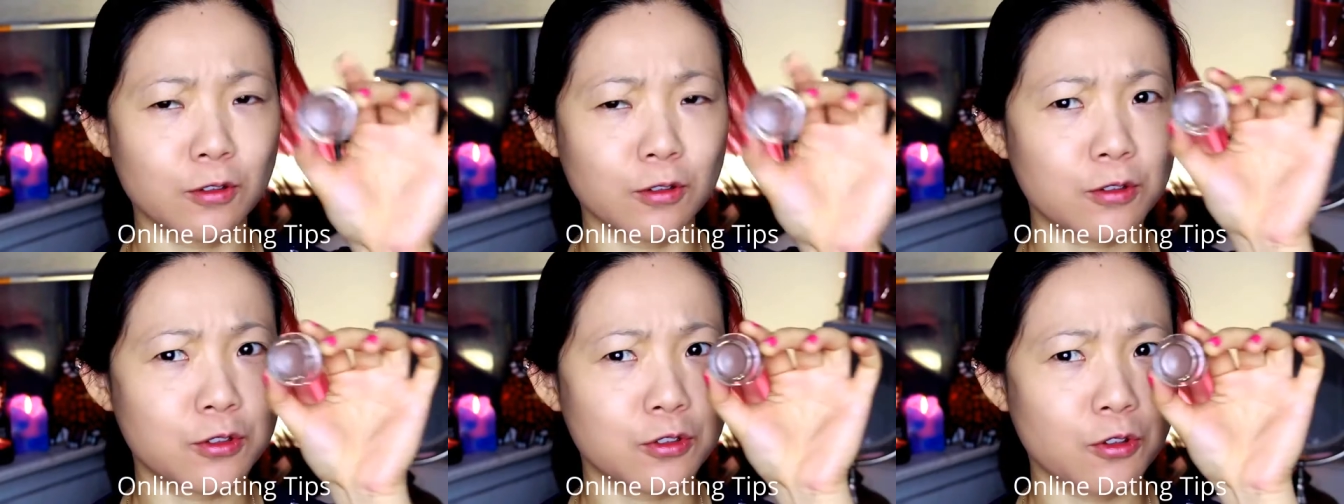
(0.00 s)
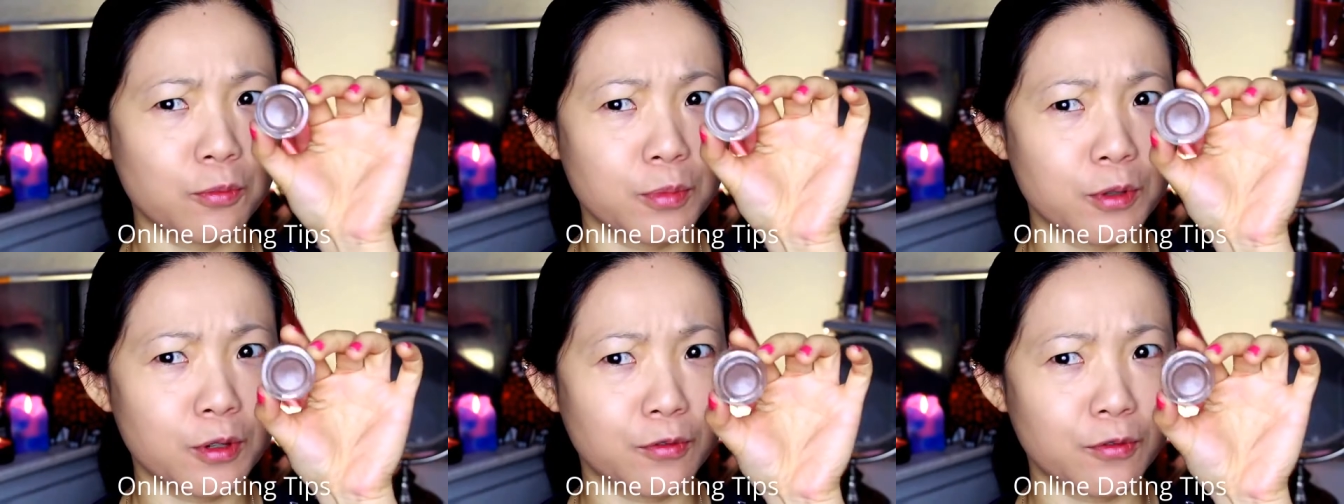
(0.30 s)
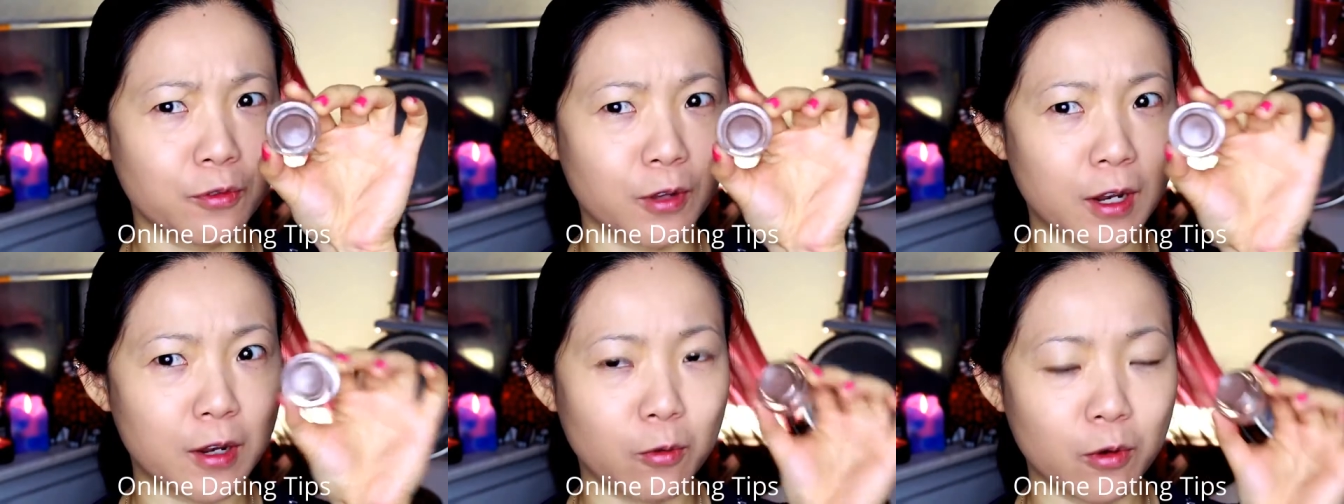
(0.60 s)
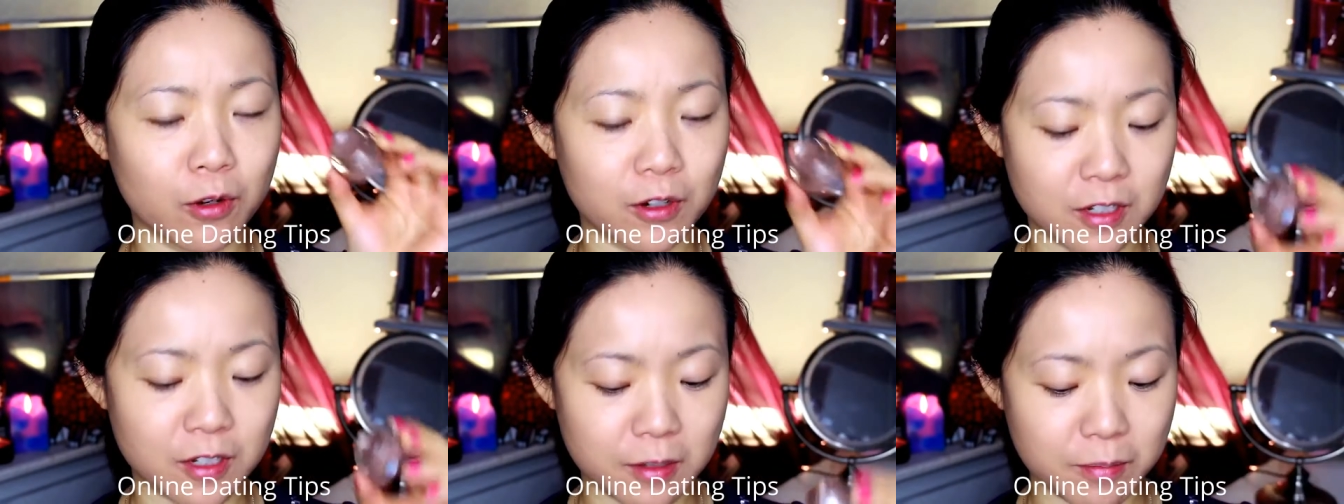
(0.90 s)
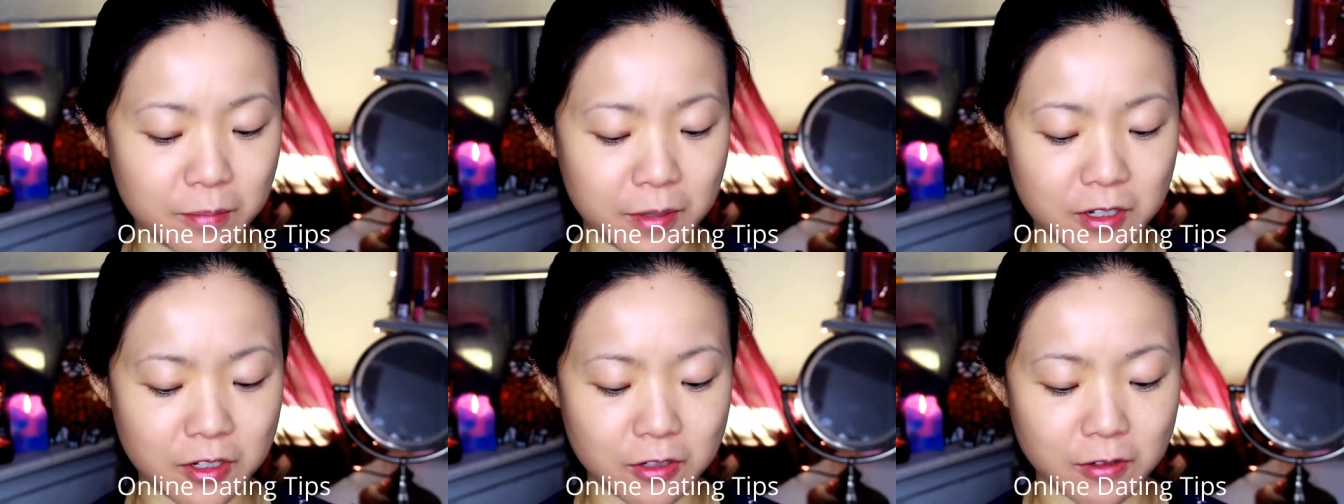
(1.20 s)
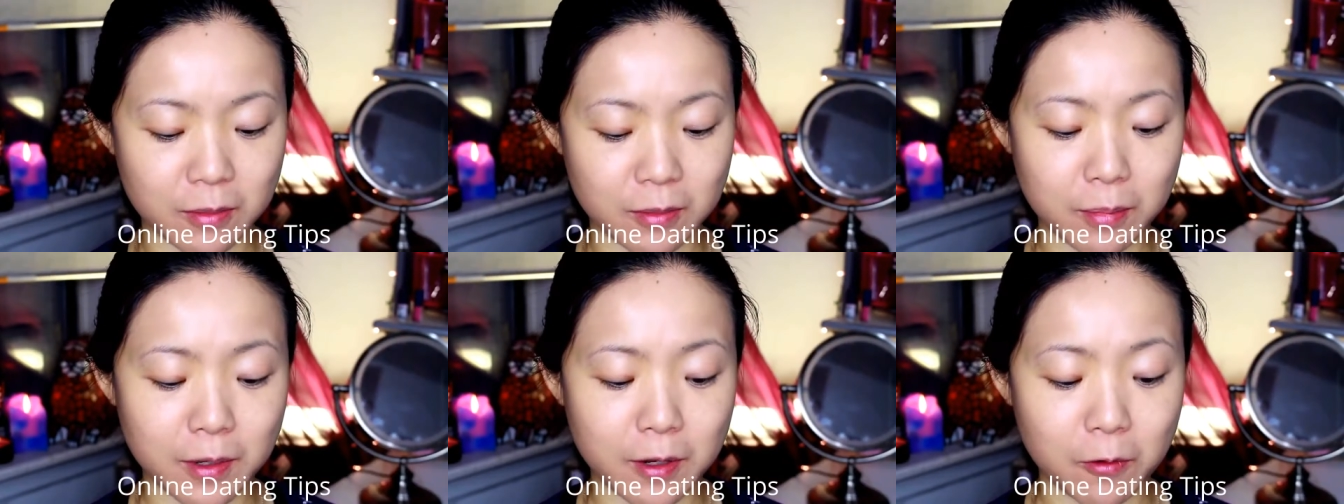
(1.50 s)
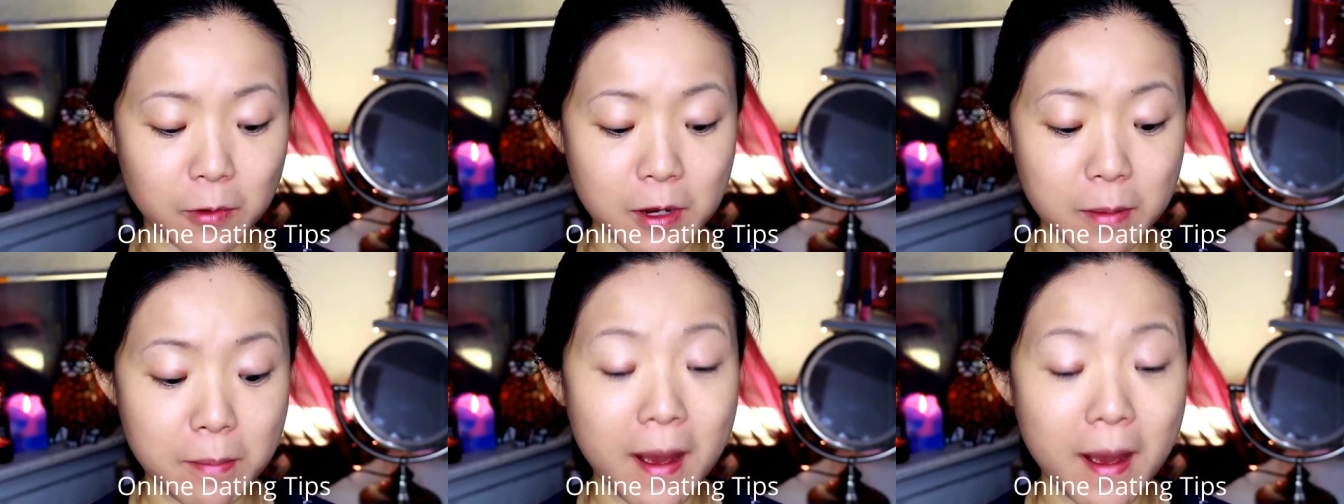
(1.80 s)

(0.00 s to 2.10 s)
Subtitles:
It looks so beautiful and I want to dip into it, but we